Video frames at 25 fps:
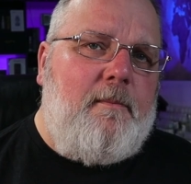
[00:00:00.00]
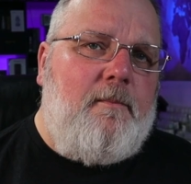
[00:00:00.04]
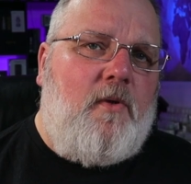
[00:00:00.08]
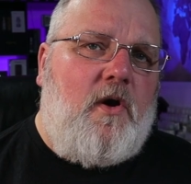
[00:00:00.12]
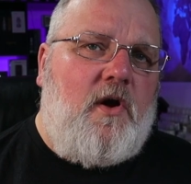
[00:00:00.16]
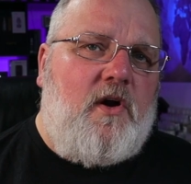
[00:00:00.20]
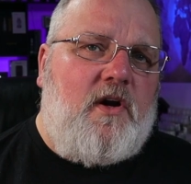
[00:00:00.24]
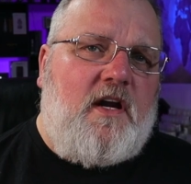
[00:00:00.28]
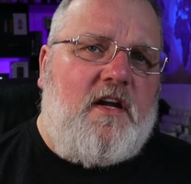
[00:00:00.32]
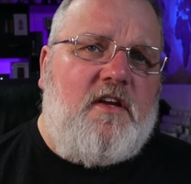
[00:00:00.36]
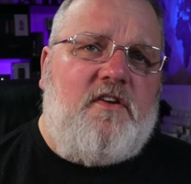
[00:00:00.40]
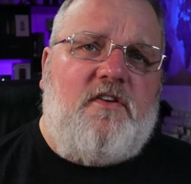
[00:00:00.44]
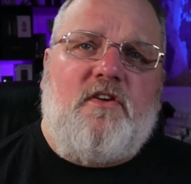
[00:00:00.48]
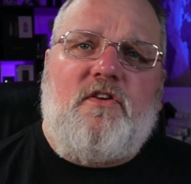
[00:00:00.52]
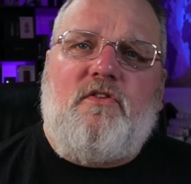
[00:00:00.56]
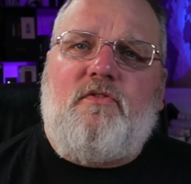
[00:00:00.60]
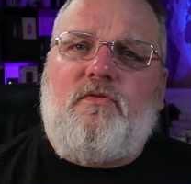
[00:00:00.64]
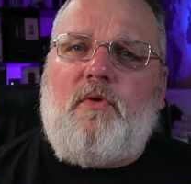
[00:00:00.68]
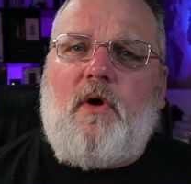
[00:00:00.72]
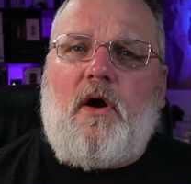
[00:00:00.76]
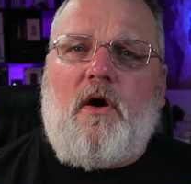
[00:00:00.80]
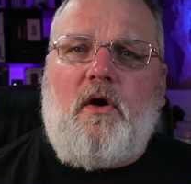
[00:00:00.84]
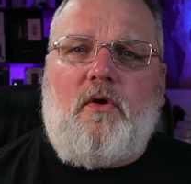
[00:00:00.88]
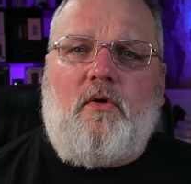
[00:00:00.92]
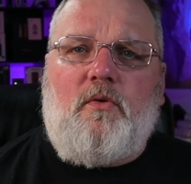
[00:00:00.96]
market to
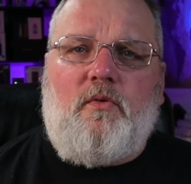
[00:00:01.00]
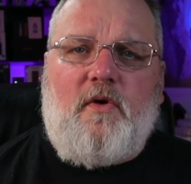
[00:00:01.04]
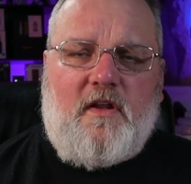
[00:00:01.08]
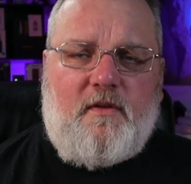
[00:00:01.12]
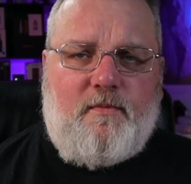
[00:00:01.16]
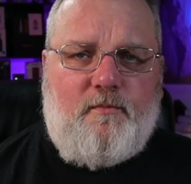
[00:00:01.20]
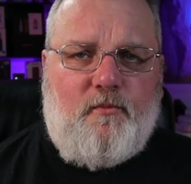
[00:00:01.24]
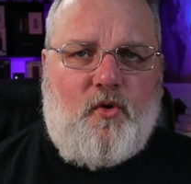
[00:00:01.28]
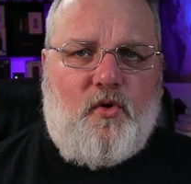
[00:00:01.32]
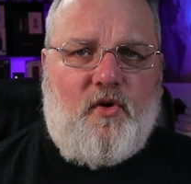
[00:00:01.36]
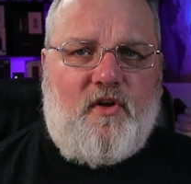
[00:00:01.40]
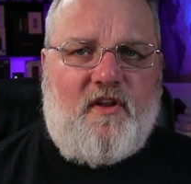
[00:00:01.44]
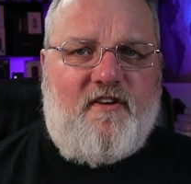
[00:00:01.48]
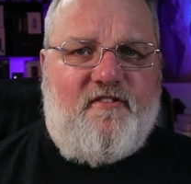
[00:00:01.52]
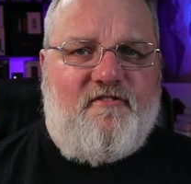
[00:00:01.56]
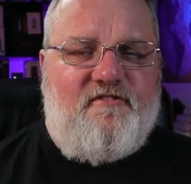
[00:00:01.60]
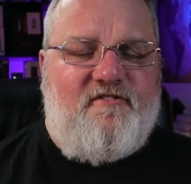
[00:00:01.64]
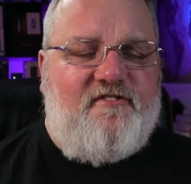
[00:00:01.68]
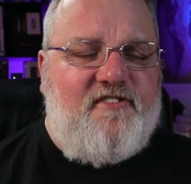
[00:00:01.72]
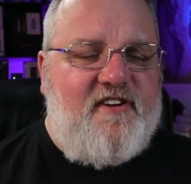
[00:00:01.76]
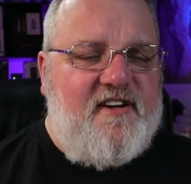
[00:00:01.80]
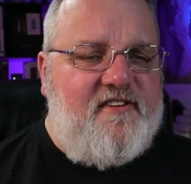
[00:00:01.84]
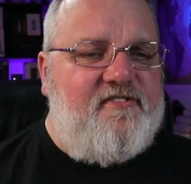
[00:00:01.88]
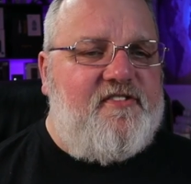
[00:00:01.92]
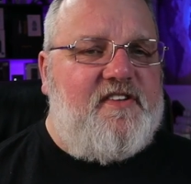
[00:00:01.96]
grow with more than
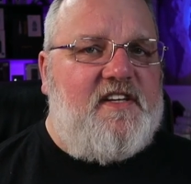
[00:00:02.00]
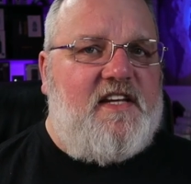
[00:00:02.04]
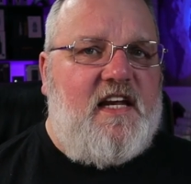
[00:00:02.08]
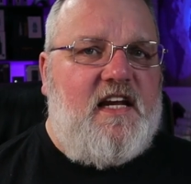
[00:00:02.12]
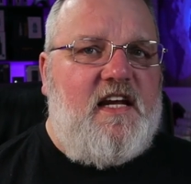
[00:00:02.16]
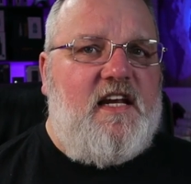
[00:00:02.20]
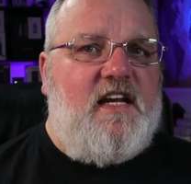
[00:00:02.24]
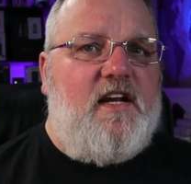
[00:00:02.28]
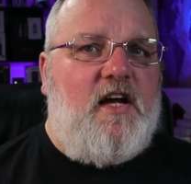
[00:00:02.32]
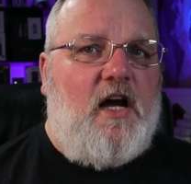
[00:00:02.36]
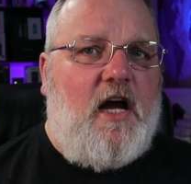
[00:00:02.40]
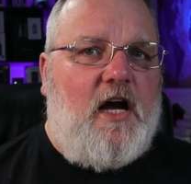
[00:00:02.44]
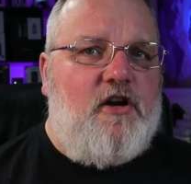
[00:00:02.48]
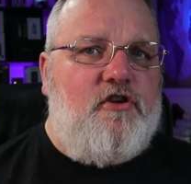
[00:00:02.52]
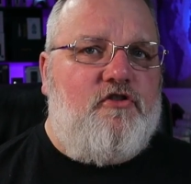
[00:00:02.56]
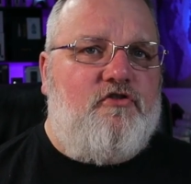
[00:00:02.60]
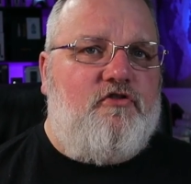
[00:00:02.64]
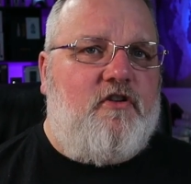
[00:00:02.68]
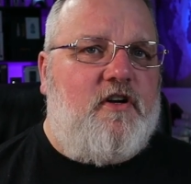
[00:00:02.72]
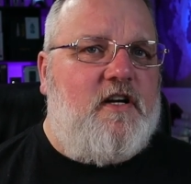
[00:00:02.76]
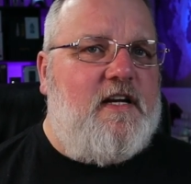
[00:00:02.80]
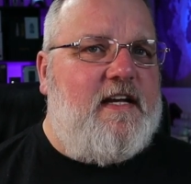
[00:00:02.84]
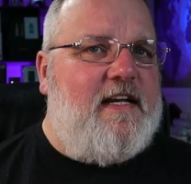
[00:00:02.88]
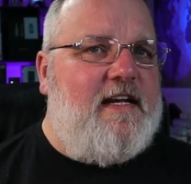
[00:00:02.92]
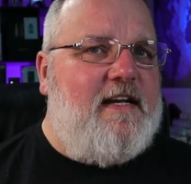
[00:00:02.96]

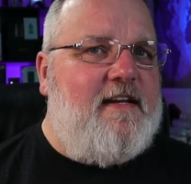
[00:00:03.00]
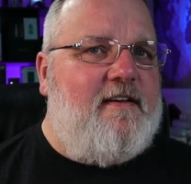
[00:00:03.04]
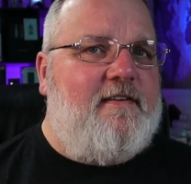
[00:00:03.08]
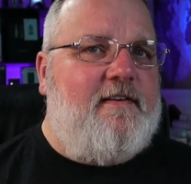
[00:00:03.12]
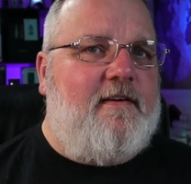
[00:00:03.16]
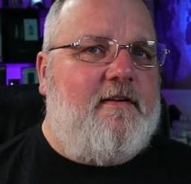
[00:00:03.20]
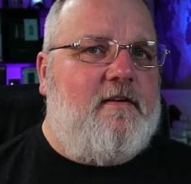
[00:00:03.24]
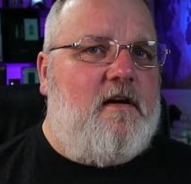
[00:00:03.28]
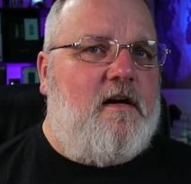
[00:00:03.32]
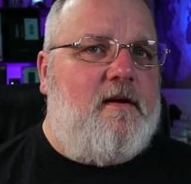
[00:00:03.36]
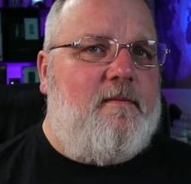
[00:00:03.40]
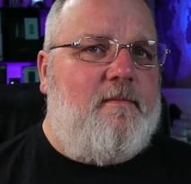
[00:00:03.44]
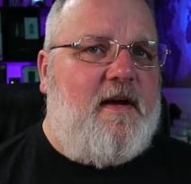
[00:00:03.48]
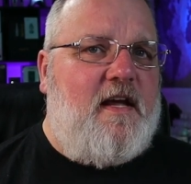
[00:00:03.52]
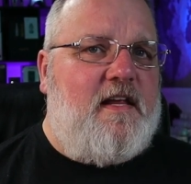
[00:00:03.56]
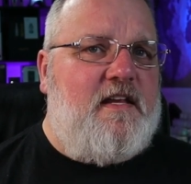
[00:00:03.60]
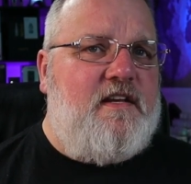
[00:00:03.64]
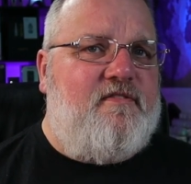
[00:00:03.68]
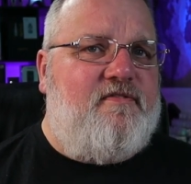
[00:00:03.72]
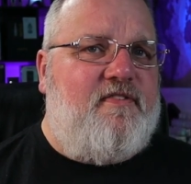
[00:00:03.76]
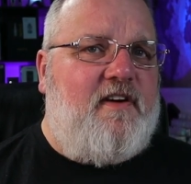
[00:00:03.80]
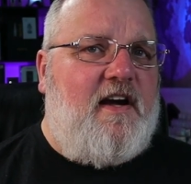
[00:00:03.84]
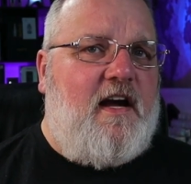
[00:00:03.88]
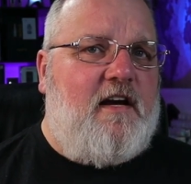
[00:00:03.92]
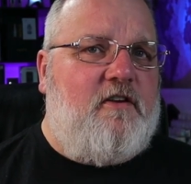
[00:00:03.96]
1,500 e cigarette
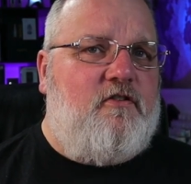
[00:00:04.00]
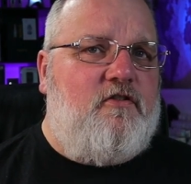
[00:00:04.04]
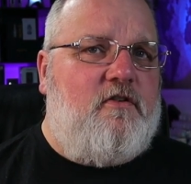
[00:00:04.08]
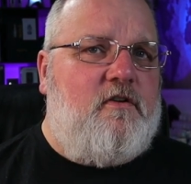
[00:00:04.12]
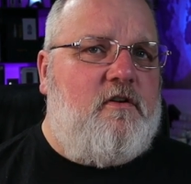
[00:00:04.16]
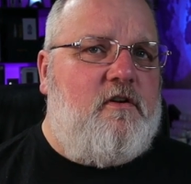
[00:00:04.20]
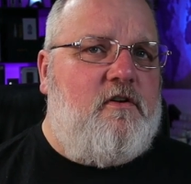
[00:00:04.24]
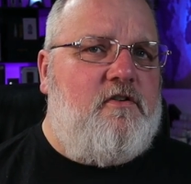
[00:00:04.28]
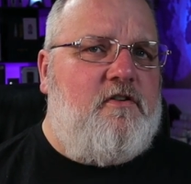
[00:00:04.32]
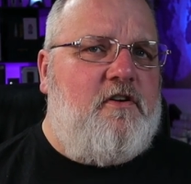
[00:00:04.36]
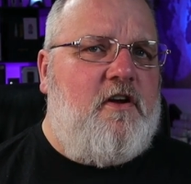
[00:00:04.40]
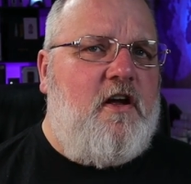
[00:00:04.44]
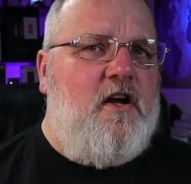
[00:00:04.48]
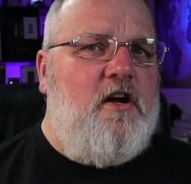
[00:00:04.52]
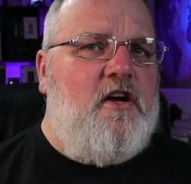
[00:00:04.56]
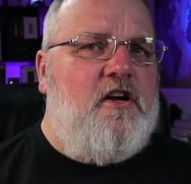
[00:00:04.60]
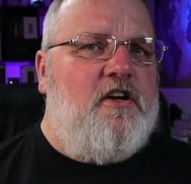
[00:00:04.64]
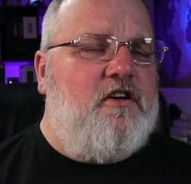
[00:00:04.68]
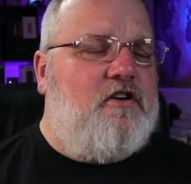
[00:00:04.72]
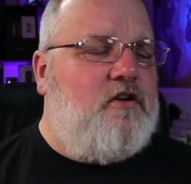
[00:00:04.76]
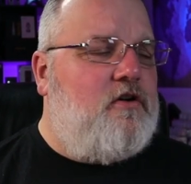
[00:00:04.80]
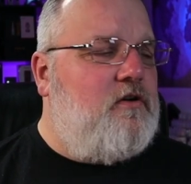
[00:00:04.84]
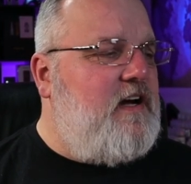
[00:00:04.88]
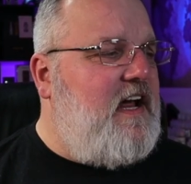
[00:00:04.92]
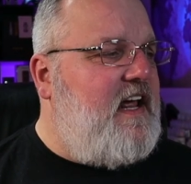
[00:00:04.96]
manufacturers,
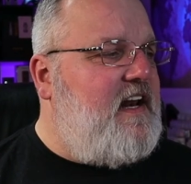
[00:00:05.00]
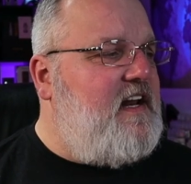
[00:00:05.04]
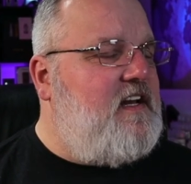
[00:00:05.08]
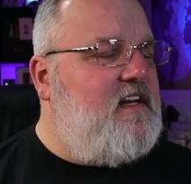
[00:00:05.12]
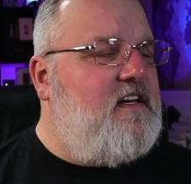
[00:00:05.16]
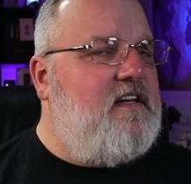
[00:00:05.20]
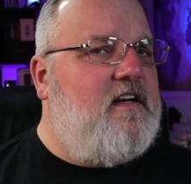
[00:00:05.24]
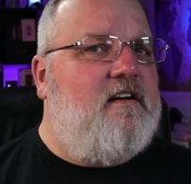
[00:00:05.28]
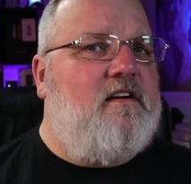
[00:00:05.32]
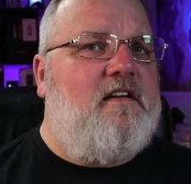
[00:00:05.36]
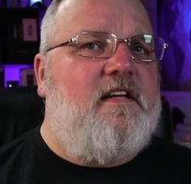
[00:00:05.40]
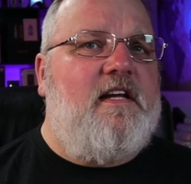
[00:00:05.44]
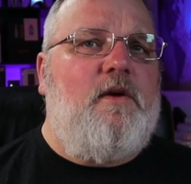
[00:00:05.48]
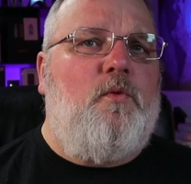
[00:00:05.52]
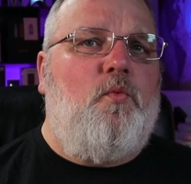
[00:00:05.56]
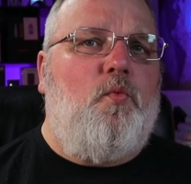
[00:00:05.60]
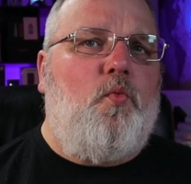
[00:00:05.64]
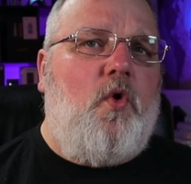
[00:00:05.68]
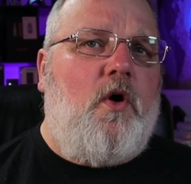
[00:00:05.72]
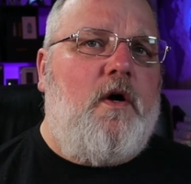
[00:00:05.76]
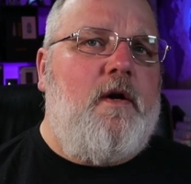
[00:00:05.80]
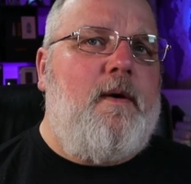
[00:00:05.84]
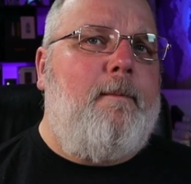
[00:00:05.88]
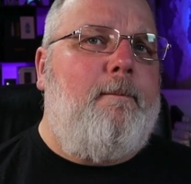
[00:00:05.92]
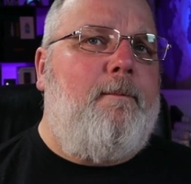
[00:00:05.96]
creating nearly
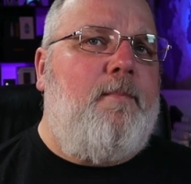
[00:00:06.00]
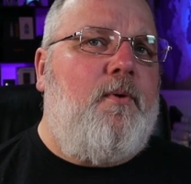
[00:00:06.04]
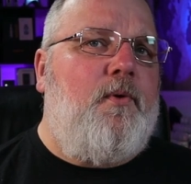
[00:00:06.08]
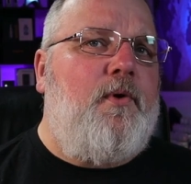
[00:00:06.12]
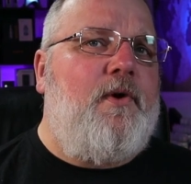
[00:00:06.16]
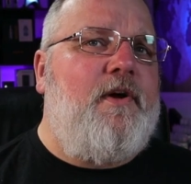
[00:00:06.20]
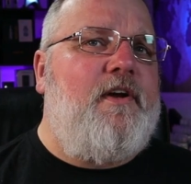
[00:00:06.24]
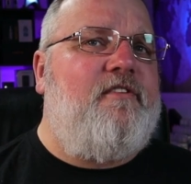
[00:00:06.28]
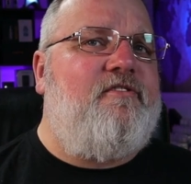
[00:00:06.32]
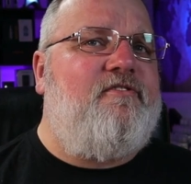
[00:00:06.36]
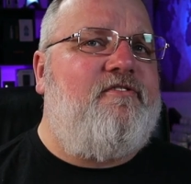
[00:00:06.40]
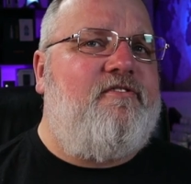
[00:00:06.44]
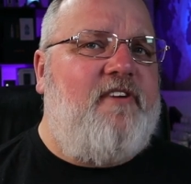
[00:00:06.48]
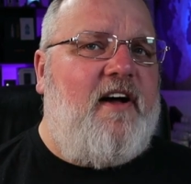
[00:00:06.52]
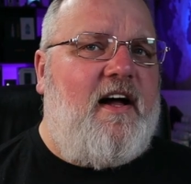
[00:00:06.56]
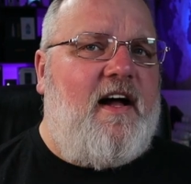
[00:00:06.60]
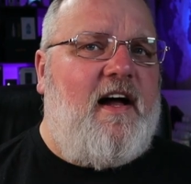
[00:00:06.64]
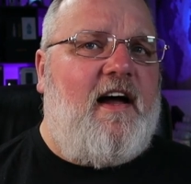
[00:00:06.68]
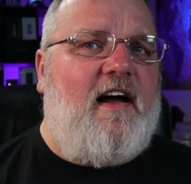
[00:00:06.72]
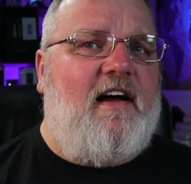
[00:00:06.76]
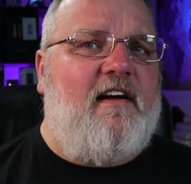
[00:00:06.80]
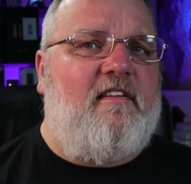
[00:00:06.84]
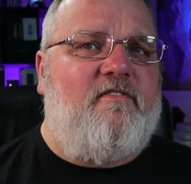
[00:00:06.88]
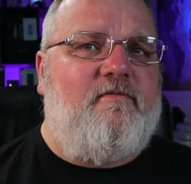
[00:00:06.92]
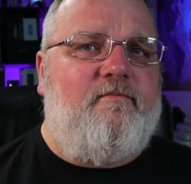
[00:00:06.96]

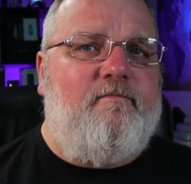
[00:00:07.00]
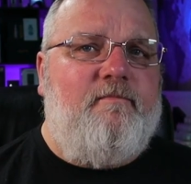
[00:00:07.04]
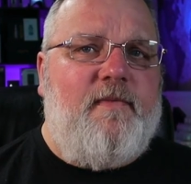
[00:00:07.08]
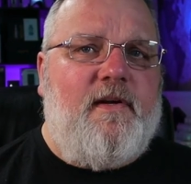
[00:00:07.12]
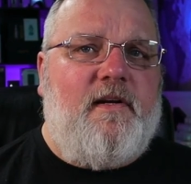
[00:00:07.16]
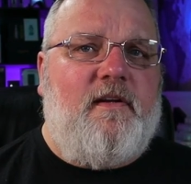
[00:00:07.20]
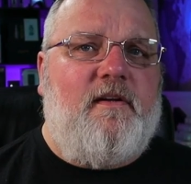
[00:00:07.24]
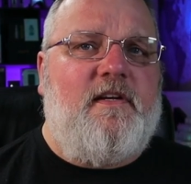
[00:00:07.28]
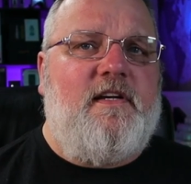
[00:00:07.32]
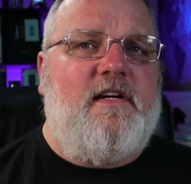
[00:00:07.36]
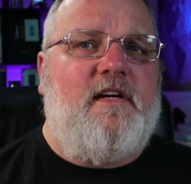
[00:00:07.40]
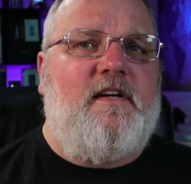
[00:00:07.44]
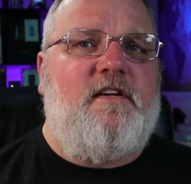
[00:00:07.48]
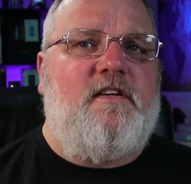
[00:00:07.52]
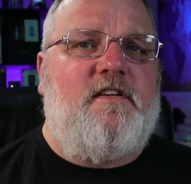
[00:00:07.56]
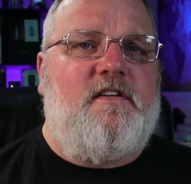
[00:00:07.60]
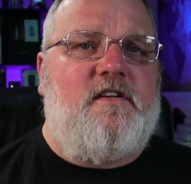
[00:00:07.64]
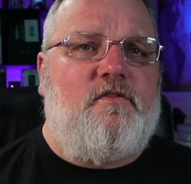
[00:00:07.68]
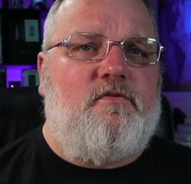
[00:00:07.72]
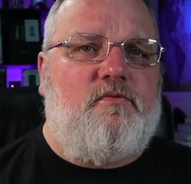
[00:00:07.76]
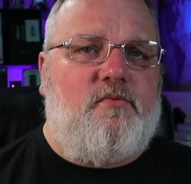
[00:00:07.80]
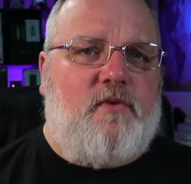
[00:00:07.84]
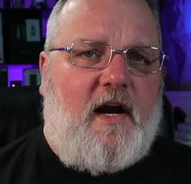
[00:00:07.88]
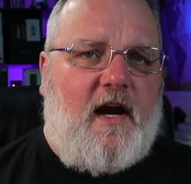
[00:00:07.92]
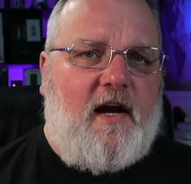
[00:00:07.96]
1.5 million
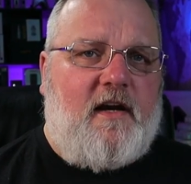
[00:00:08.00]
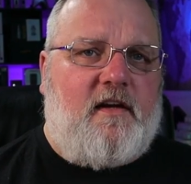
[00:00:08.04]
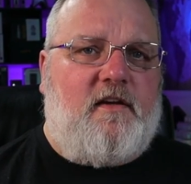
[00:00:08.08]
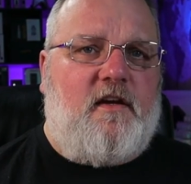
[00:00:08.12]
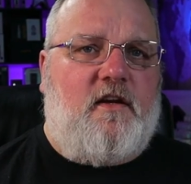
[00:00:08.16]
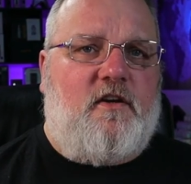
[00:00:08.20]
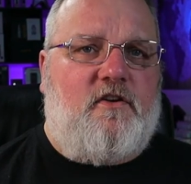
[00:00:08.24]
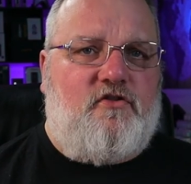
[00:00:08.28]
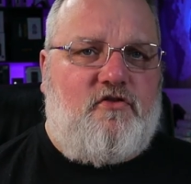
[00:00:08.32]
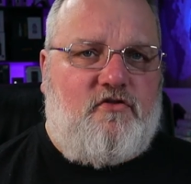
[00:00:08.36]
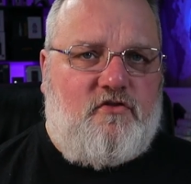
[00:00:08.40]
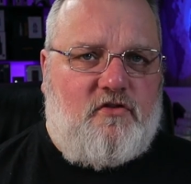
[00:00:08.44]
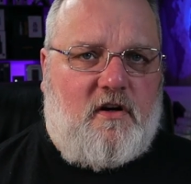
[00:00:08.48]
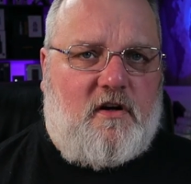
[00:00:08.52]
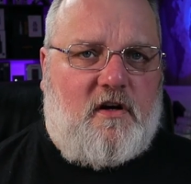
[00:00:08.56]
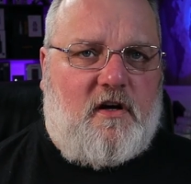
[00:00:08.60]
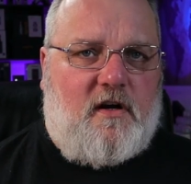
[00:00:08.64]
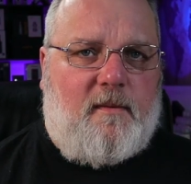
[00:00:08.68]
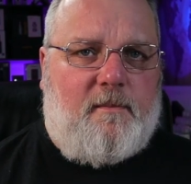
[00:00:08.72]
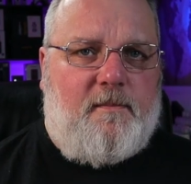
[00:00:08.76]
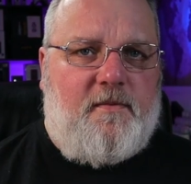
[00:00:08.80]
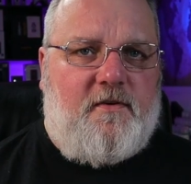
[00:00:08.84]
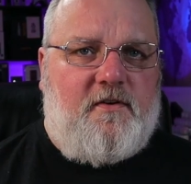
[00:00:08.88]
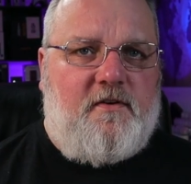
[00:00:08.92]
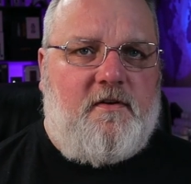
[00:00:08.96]
direct
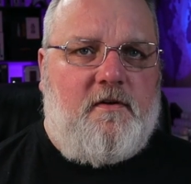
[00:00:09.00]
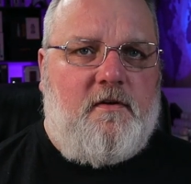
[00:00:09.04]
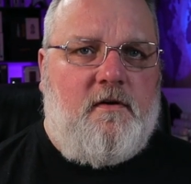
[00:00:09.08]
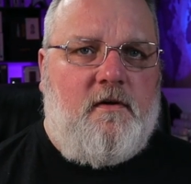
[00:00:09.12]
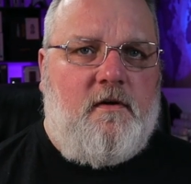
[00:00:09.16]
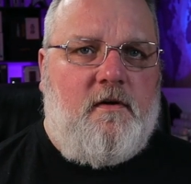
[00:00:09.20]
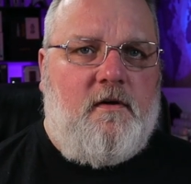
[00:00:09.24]
jobs.